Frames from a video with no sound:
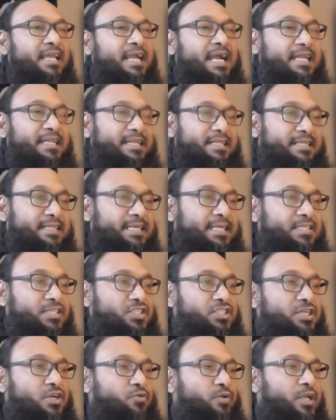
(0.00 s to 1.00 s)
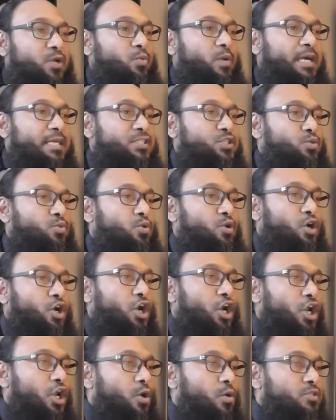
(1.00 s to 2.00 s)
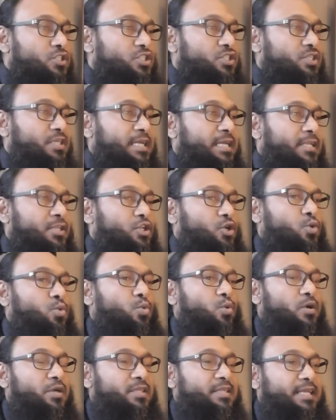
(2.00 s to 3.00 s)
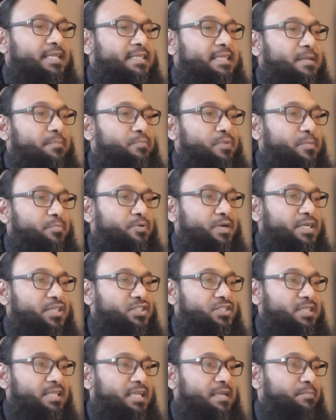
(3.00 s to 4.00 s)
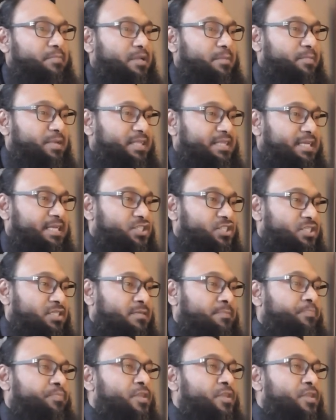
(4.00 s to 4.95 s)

And the DGs are required to work closely together to coordinate in the preparation and the implementation